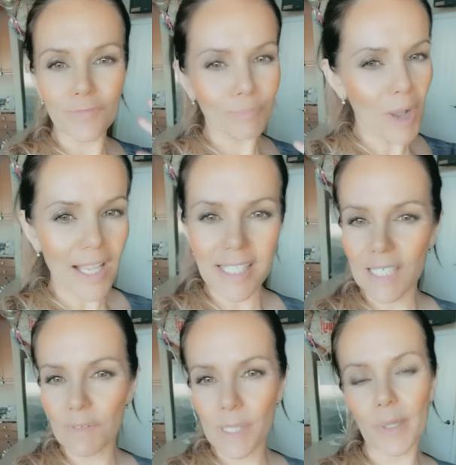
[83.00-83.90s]

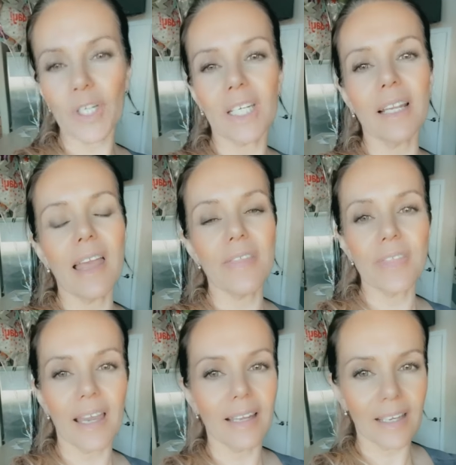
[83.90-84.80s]
positive spirit and
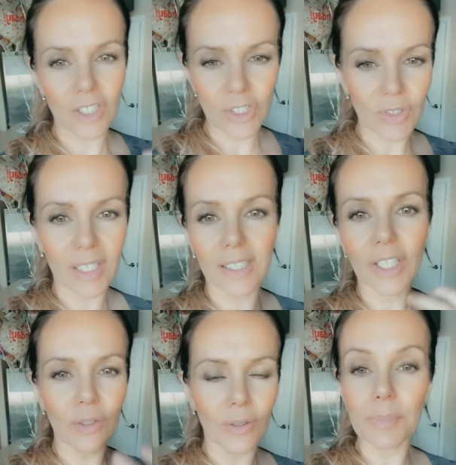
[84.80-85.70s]
that extra,
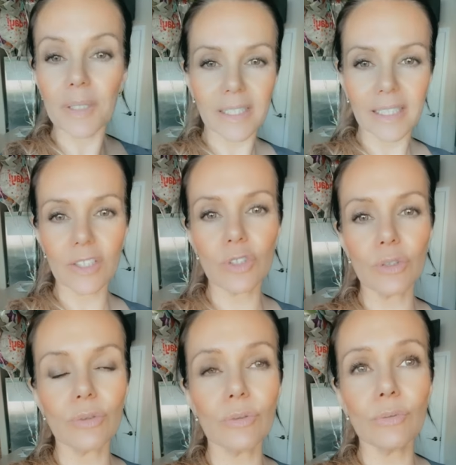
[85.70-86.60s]
you know, ability
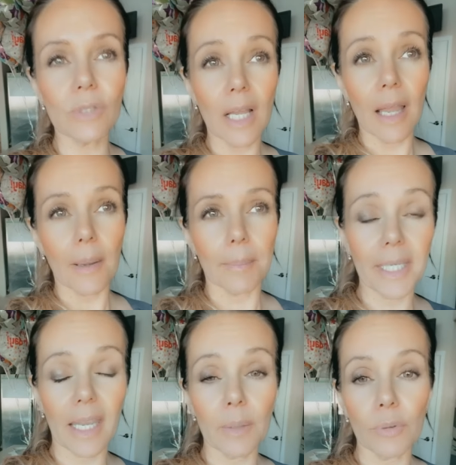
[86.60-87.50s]
to be
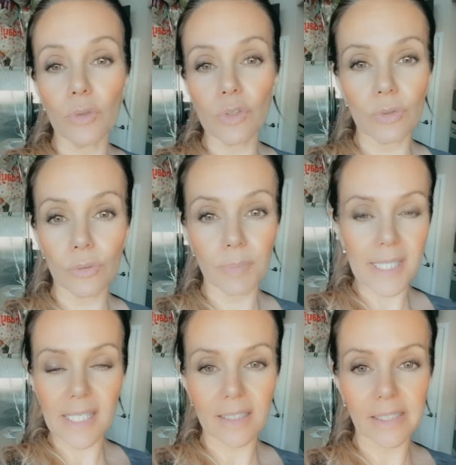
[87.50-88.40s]
able to
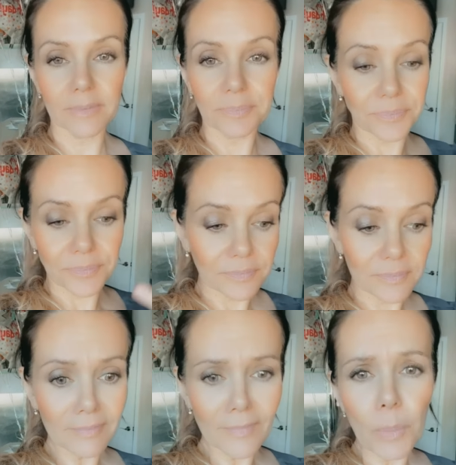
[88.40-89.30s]
basically
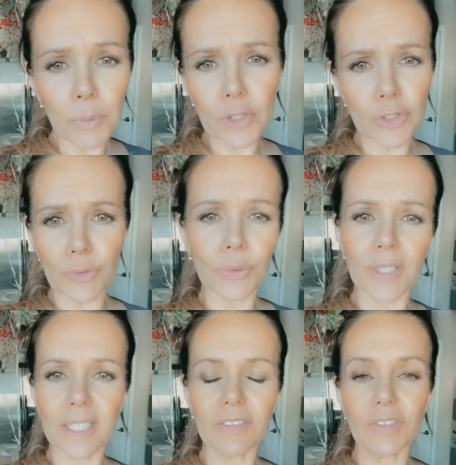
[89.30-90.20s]
push through an
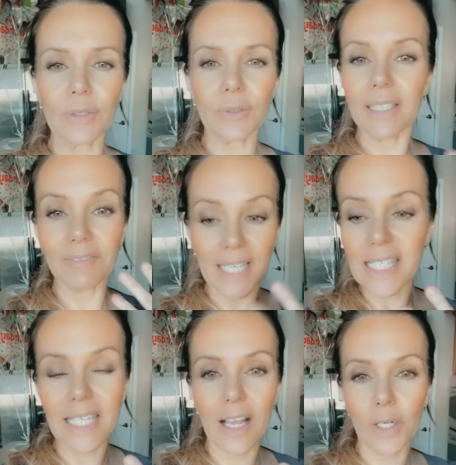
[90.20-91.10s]
interview. If that's
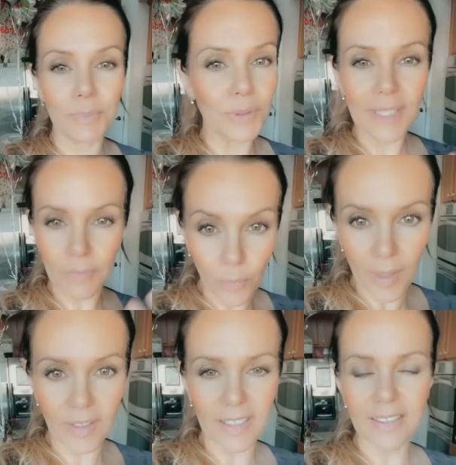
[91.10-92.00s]
gonna help you, then
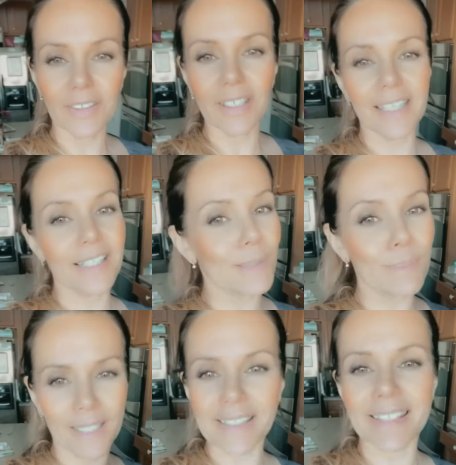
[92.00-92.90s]
wear it, okay? Because
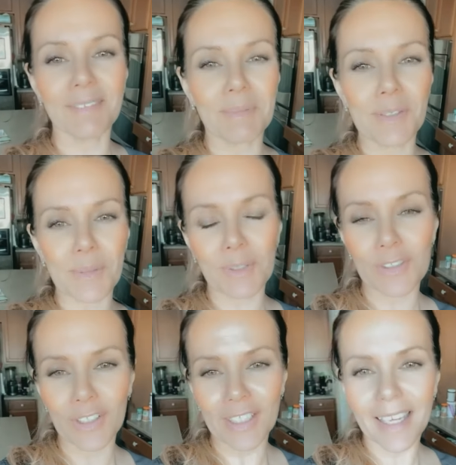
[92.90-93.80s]
mine is giving me so much
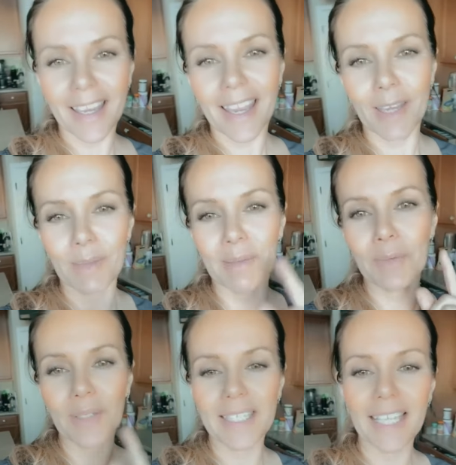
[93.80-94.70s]
luck. It made me
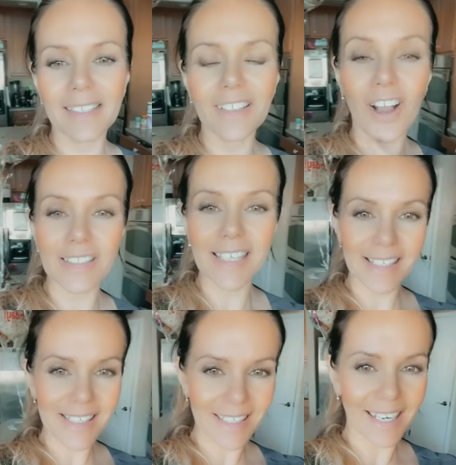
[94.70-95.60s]
win that
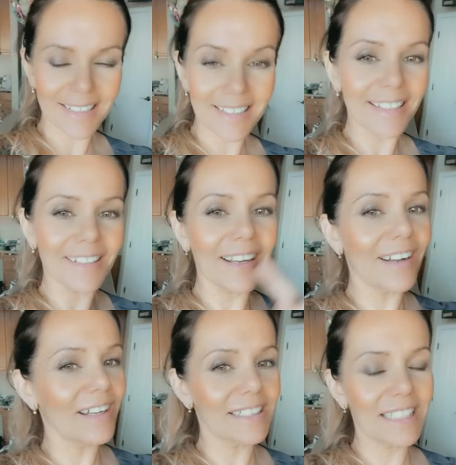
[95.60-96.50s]
contest that I did
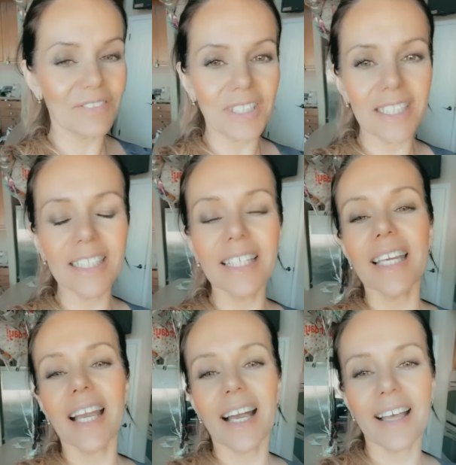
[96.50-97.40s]
on TV,
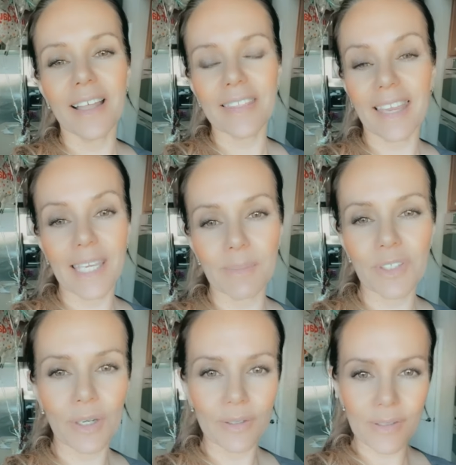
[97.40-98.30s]
that game
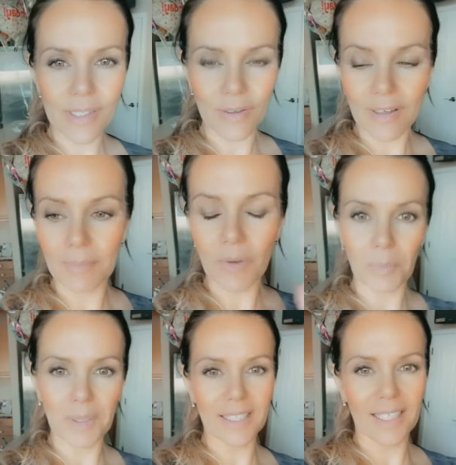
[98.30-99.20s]
show. So I'm
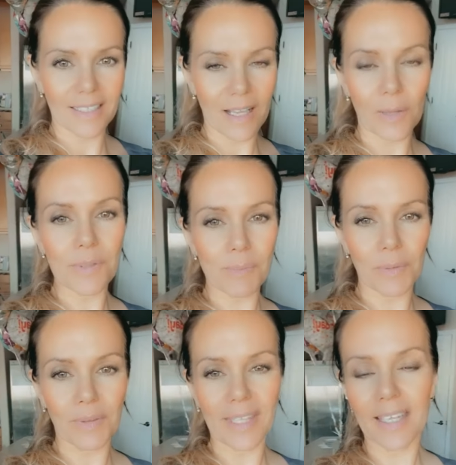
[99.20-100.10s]
hoping that it helps me
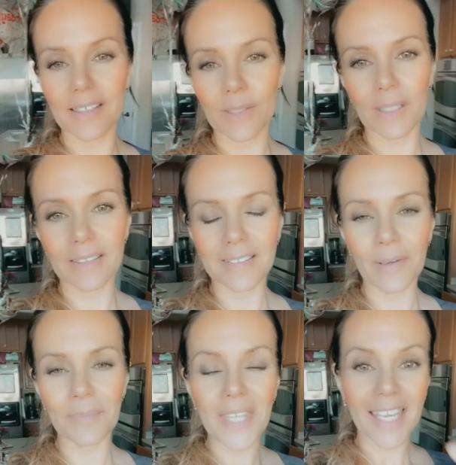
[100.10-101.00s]
with that as well.
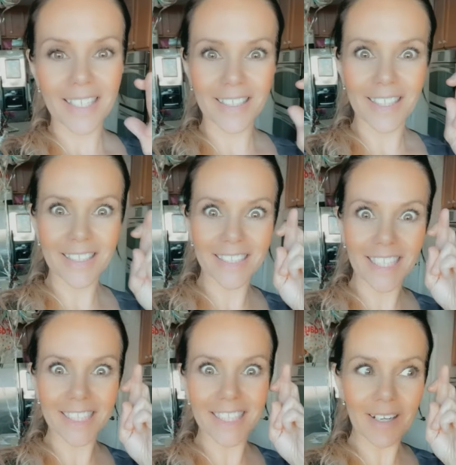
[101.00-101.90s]
So good luck,
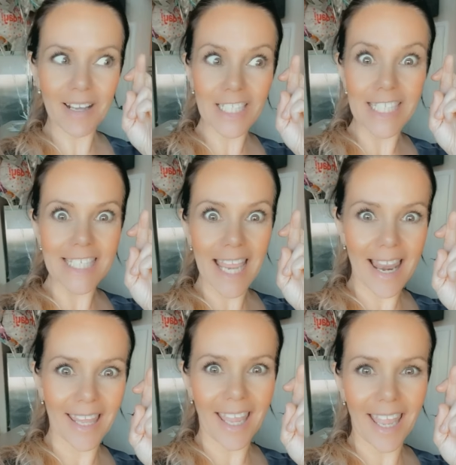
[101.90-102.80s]

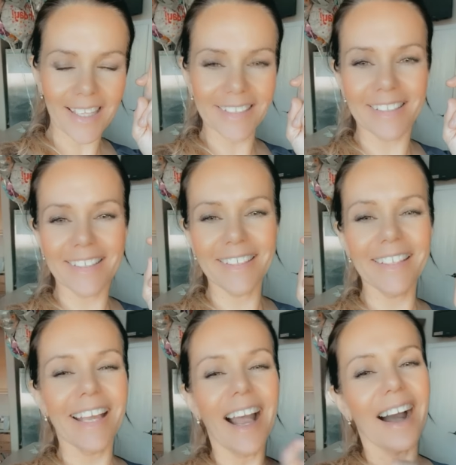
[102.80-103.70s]
Shelly.
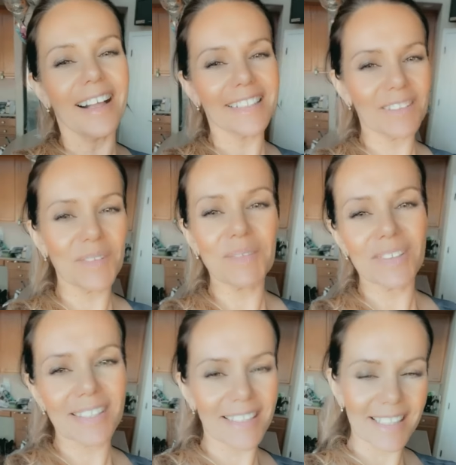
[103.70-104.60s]
I'll keep you
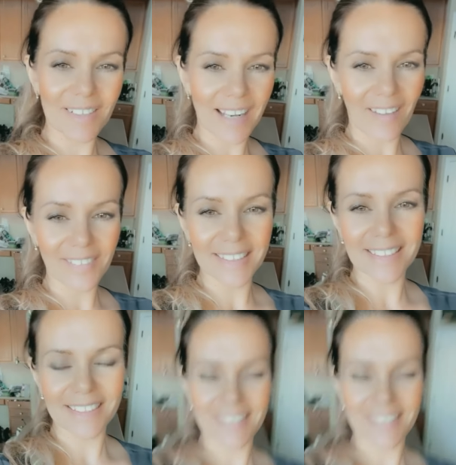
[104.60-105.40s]
posted and see what happens.